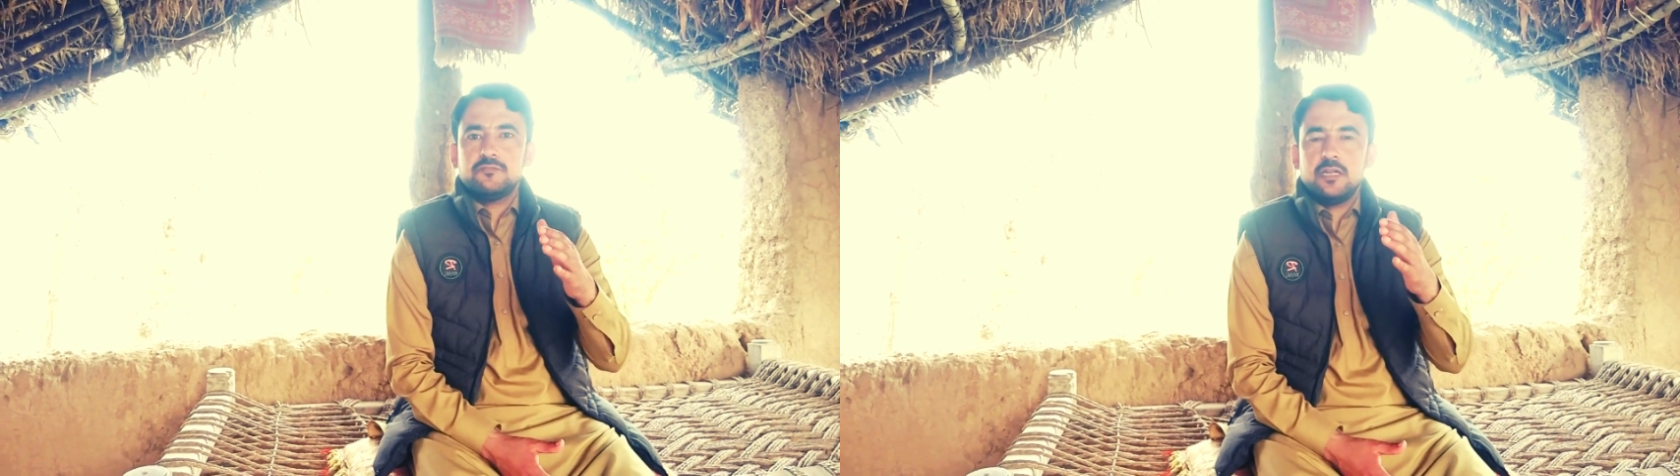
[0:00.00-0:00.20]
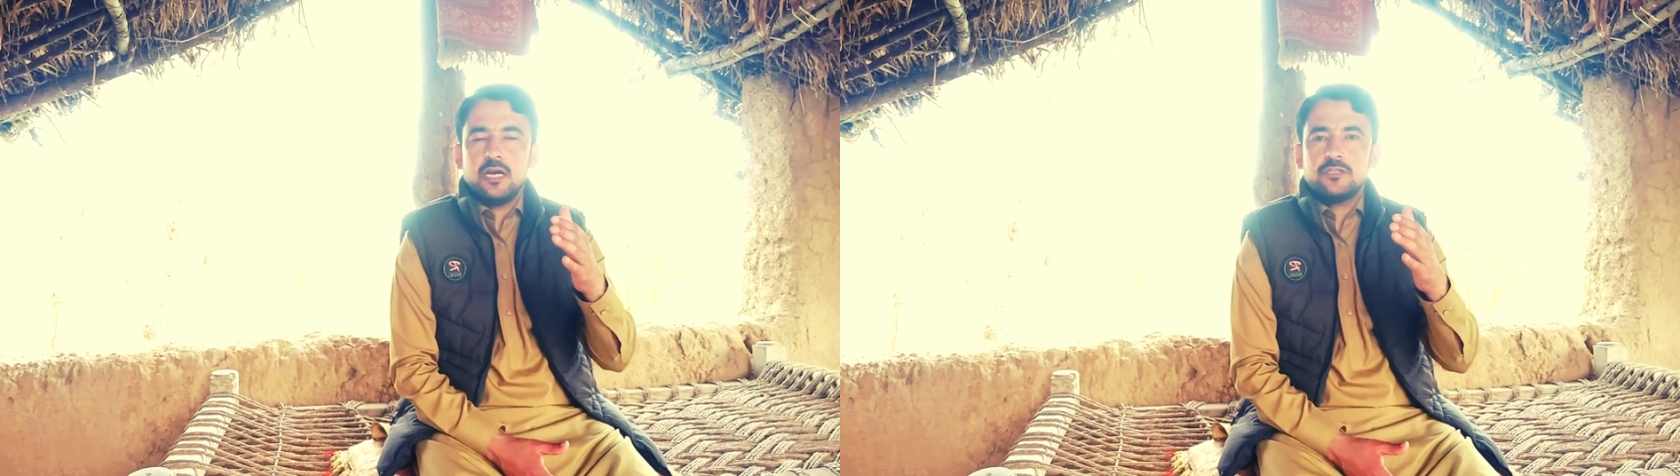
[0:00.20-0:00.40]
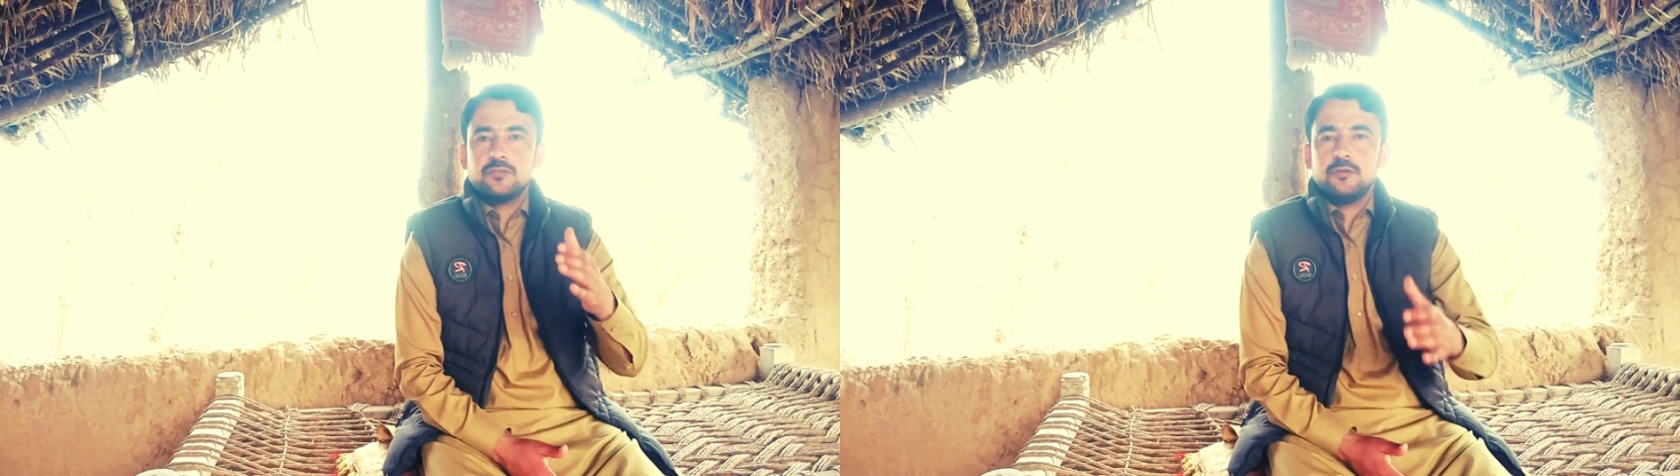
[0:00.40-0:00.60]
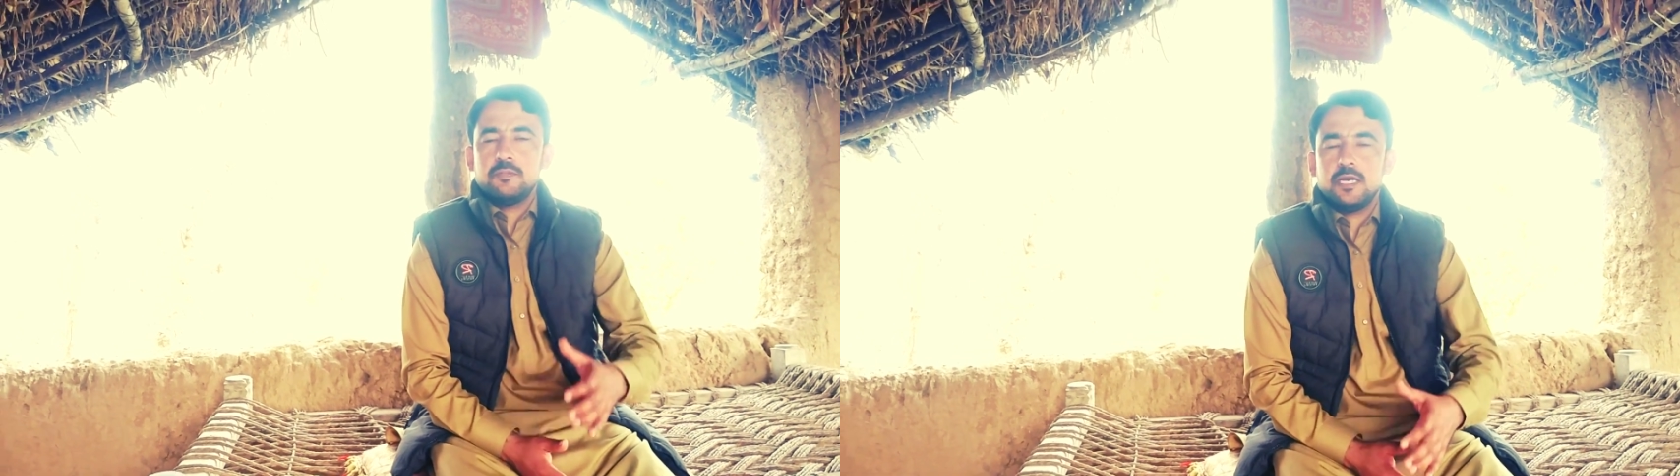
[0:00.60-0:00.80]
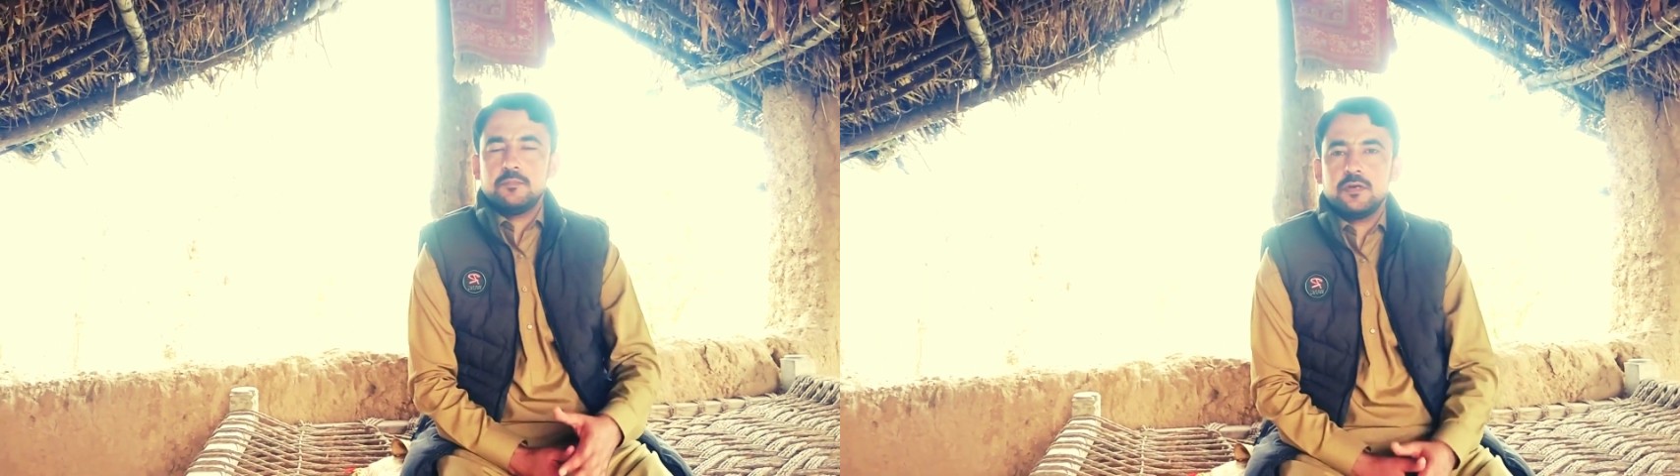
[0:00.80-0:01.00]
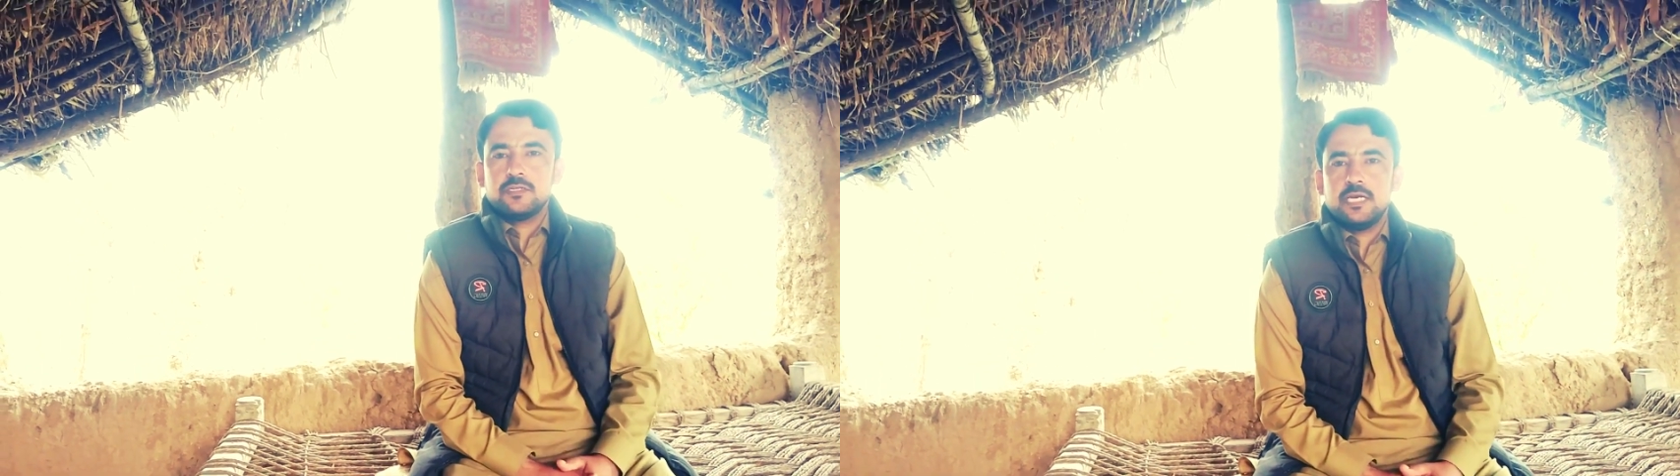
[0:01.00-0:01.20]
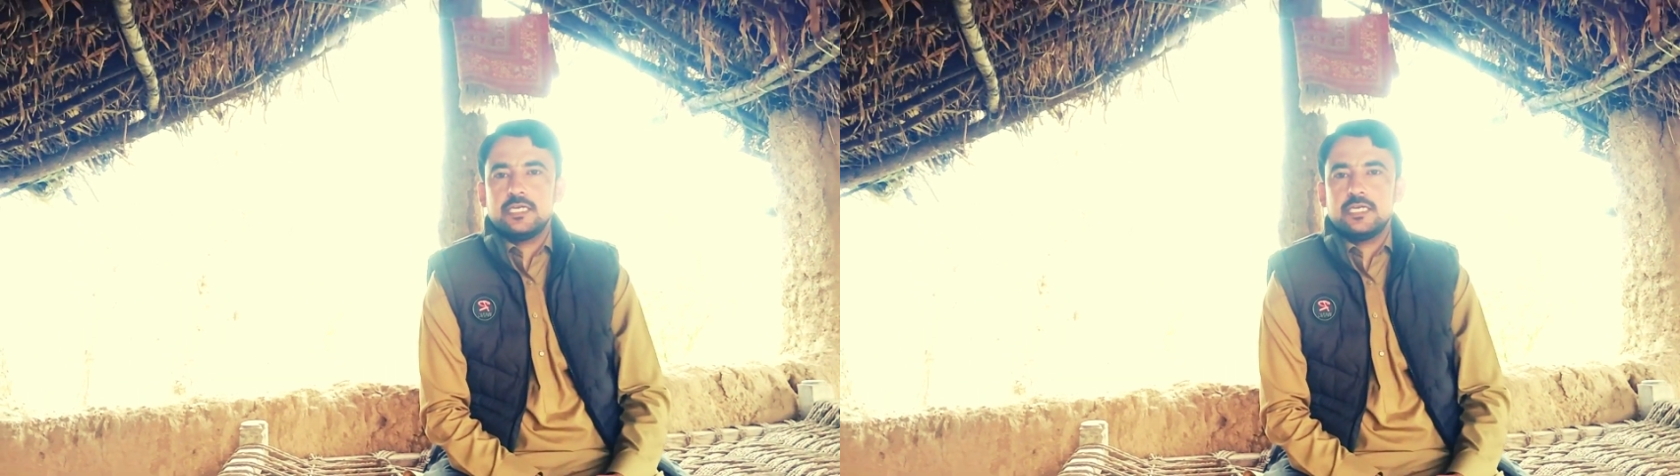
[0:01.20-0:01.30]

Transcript: will also apply for the